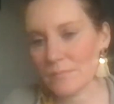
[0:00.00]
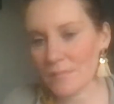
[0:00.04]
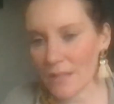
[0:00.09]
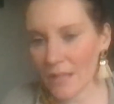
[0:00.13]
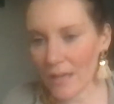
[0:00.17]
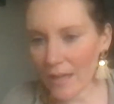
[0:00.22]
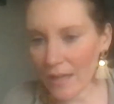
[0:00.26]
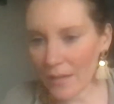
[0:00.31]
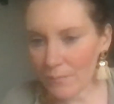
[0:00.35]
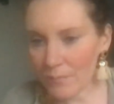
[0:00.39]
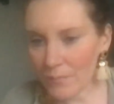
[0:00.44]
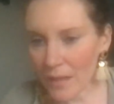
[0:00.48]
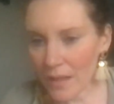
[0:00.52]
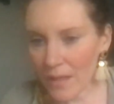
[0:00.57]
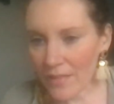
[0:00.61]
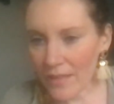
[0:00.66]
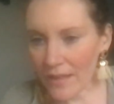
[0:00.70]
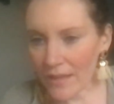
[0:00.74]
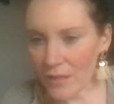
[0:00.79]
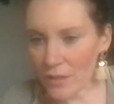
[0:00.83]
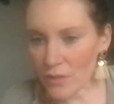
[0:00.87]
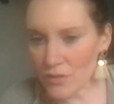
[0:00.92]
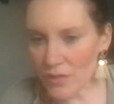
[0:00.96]
Yeah,
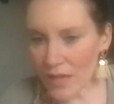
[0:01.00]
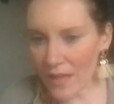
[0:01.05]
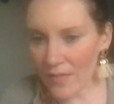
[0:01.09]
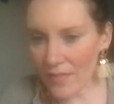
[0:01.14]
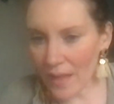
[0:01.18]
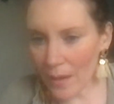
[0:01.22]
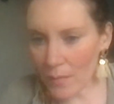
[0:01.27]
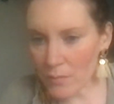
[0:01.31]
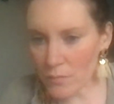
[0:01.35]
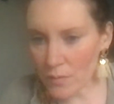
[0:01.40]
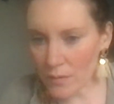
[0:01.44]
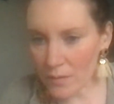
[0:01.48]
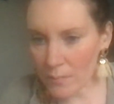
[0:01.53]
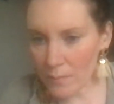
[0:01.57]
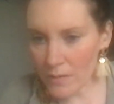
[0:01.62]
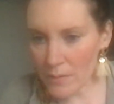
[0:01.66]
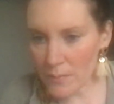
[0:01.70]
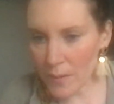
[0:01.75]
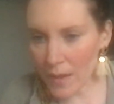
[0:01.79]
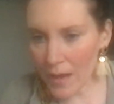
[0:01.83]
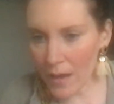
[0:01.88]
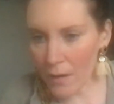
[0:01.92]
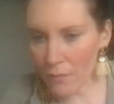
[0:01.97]
thank you, Jen. That was one of
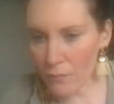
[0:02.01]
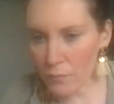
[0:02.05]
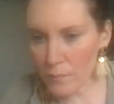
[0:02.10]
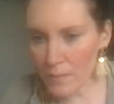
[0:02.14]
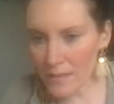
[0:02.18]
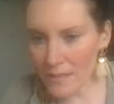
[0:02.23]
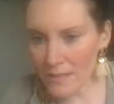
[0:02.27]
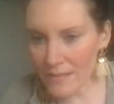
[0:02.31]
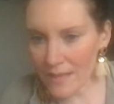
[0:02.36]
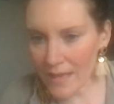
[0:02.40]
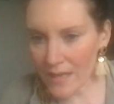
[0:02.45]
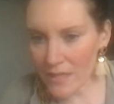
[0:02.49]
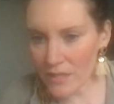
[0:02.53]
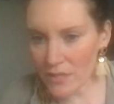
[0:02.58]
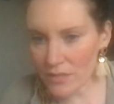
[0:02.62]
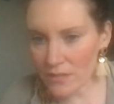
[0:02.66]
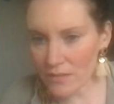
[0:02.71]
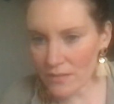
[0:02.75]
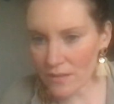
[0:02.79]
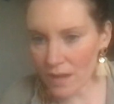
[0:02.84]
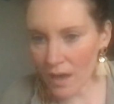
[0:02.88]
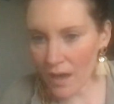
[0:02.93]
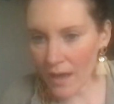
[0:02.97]
the most powerful
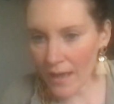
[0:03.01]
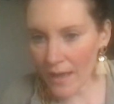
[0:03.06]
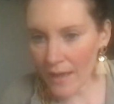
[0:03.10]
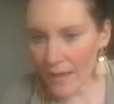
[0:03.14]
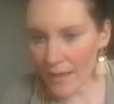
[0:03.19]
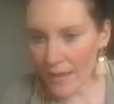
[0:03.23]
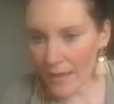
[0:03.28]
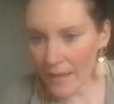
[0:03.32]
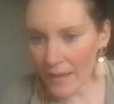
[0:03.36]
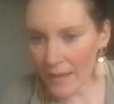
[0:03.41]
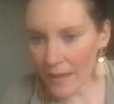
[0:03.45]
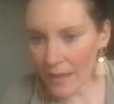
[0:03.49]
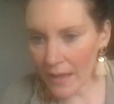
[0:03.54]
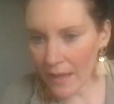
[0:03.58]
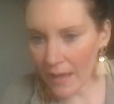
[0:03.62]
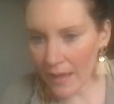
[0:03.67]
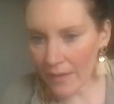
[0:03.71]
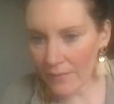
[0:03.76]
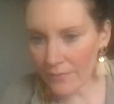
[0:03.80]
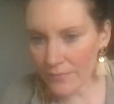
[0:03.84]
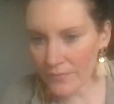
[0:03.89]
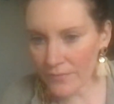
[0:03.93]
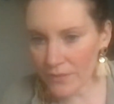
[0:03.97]
meditations I
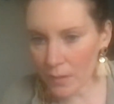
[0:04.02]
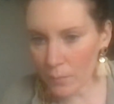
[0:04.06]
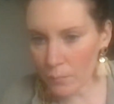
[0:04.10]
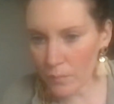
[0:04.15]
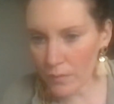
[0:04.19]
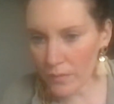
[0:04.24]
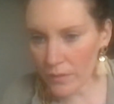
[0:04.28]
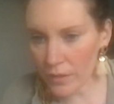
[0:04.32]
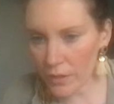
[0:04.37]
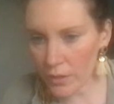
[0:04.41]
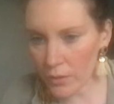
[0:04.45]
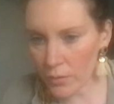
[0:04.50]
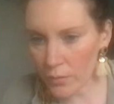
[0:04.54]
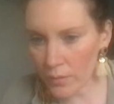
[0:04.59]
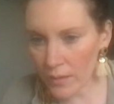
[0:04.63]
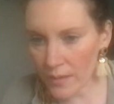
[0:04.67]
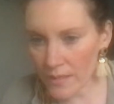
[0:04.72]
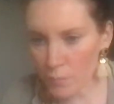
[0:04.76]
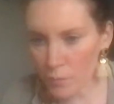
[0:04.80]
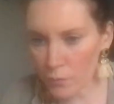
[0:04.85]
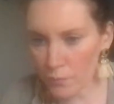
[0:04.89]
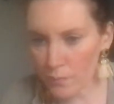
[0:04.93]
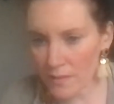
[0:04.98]
have done with you.
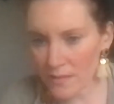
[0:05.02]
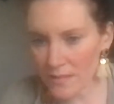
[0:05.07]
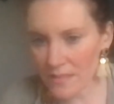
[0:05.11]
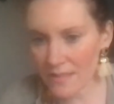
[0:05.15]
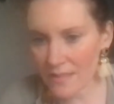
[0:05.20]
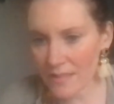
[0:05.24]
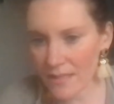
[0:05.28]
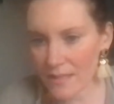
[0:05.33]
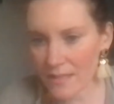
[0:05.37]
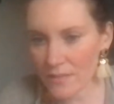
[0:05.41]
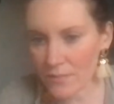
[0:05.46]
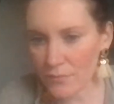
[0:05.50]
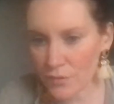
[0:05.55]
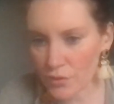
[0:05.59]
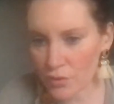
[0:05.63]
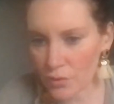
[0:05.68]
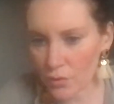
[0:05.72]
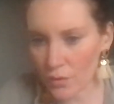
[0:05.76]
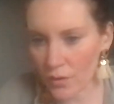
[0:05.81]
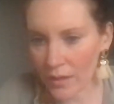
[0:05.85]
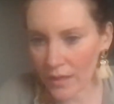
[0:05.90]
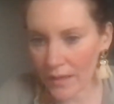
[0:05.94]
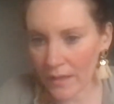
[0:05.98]
It moved me to tears of
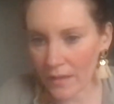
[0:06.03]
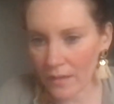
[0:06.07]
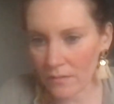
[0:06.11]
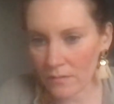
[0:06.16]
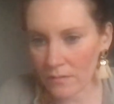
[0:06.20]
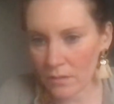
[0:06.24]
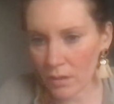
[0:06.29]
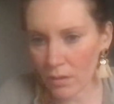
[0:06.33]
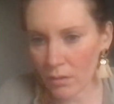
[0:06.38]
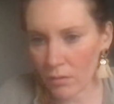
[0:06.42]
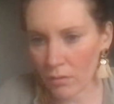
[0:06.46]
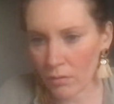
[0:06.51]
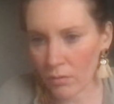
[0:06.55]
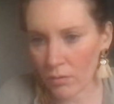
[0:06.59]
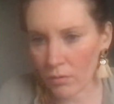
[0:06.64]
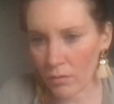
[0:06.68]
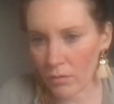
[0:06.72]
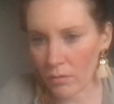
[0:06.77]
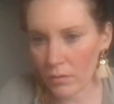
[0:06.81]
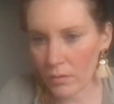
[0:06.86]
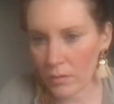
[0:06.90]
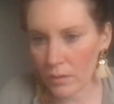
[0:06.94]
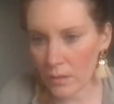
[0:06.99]
joy.
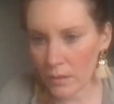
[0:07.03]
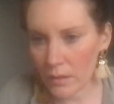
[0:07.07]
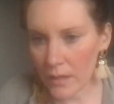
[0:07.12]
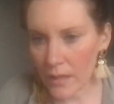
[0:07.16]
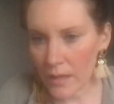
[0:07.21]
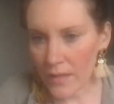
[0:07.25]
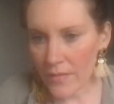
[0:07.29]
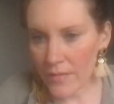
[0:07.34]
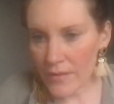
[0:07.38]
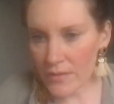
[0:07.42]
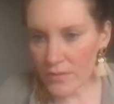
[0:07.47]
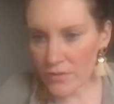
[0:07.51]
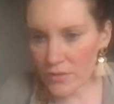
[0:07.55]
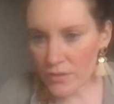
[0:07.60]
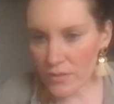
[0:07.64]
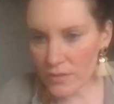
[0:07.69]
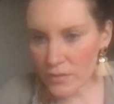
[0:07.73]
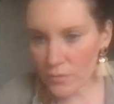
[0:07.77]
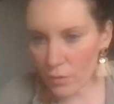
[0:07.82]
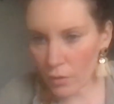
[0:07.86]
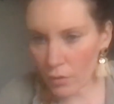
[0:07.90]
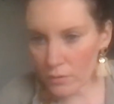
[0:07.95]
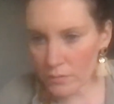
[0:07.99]
Oh, this
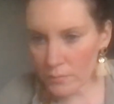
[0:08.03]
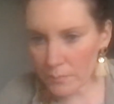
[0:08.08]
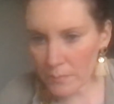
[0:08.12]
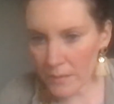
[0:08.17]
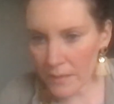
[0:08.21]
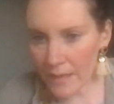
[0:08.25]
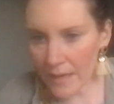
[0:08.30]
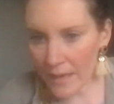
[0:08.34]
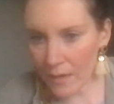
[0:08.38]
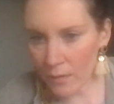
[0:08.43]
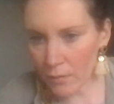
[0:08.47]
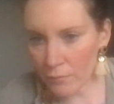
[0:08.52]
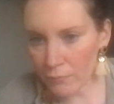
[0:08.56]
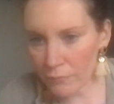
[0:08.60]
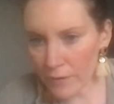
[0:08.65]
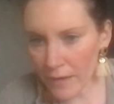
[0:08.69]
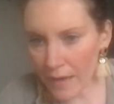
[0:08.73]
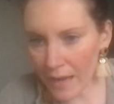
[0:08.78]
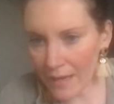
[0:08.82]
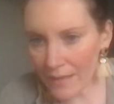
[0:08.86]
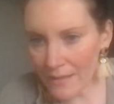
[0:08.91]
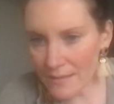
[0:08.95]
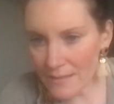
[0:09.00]
just knocked me out of
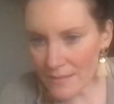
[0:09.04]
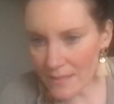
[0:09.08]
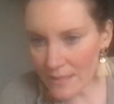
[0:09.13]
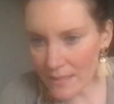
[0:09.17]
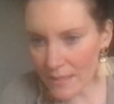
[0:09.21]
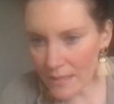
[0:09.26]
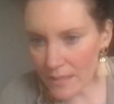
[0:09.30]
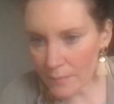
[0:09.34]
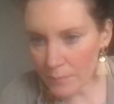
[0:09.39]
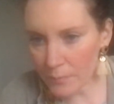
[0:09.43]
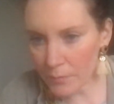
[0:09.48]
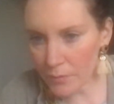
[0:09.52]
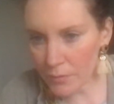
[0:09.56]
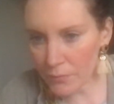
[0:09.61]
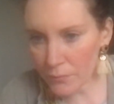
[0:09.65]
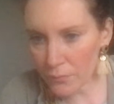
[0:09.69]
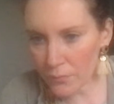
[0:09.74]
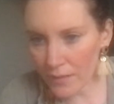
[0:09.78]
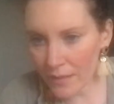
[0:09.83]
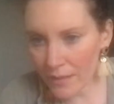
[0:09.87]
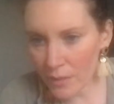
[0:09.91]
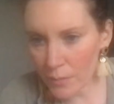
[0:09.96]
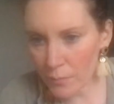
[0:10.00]
reality.
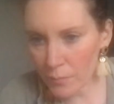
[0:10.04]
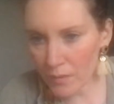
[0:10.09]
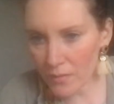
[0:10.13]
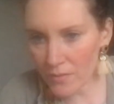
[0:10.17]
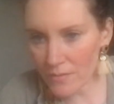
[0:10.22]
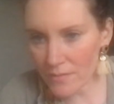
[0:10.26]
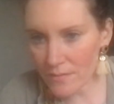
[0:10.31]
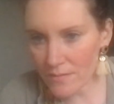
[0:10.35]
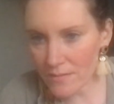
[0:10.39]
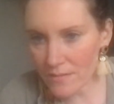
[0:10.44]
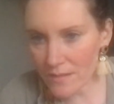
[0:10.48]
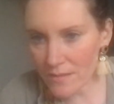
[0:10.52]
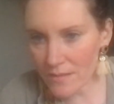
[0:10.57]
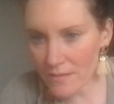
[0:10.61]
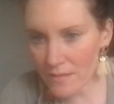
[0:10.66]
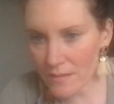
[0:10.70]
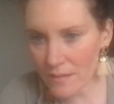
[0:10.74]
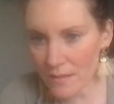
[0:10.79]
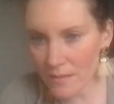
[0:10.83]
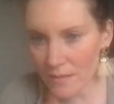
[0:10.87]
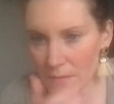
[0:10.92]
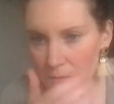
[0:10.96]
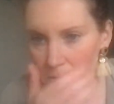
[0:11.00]
Beautiful. Thank you, brothers and
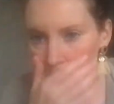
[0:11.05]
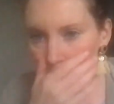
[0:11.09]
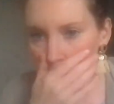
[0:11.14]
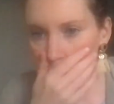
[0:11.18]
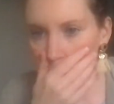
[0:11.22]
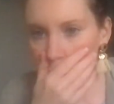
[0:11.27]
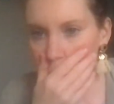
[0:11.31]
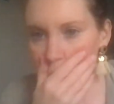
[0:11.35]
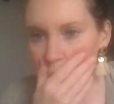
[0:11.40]
sisters.